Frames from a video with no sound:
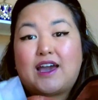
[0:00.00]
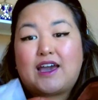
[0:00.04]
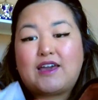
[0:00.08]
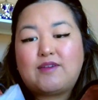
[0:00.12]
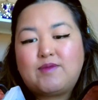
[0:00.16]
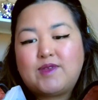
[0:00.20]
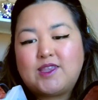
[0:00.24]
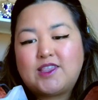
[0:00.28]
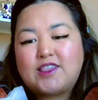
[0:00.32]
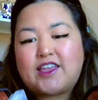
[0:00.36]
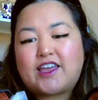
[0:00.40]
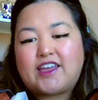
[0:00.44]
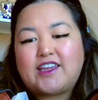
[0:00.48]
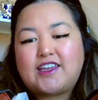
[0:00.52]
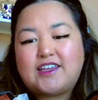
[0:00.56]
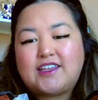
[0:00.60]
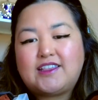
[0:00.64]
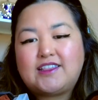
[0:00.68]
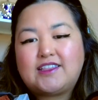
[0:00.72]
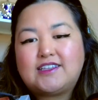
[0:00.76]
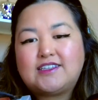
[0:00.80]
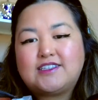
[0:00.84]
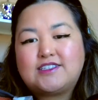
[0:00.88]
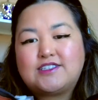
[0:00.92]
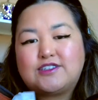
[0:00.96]
I've been
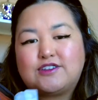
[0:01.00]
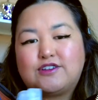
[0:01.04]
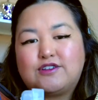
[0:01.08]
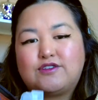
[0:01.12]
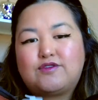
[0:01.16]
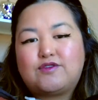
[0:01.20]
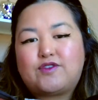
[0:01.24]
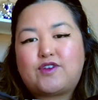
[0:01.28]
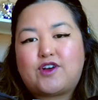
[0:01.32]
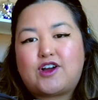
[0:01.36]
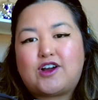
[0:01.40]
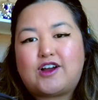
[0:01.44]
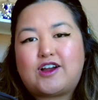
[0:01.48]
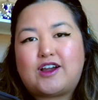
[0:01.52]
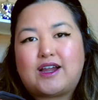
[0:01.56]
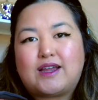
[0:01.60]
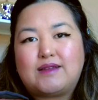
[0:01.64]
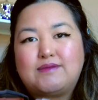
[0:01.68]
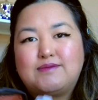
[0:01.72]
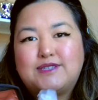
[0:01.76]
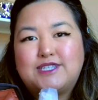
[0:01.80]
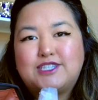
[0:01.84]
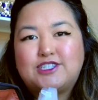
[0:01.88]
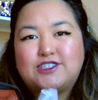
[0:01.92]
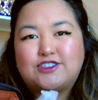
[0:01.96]
liking this so far.
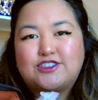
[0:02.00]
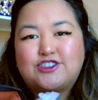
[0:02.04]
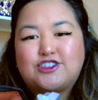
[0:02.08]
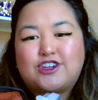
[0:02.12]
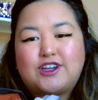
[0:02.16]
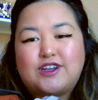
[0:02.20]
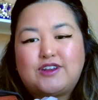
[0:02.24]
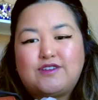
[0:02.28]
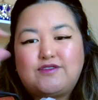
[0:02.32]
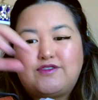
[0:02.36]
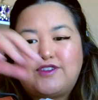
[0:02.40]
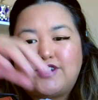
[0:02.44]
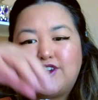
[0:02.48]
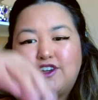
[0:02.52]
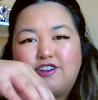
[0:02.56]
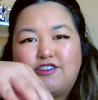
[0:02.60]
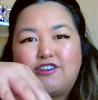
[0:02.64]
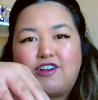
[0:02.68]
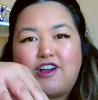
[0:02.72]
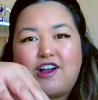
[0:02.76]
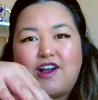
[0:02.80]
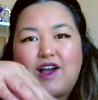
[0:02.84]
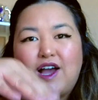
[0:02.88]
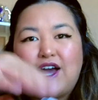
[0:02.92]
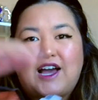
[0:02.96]
I'm still trying to figure
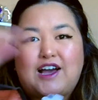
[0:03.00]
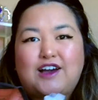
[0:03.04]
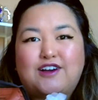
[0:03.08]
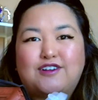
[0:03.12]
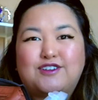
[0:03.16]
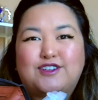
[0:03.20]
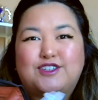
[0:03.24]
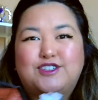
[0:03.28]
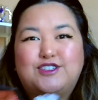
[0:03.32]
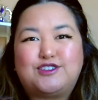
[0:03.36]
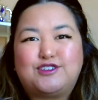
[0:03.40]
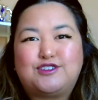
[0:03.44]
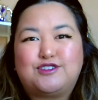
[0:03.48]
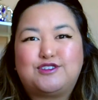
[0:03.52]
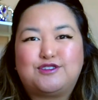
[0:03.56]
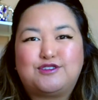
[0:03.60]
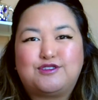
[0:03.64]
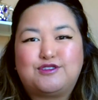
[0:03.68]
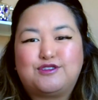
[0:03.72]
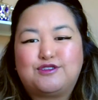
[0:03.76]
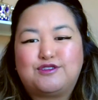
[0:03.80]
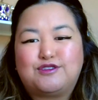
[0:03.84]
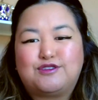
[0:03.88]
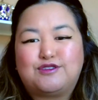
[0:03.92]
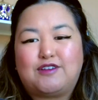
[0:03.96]
out how
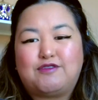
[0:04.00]
to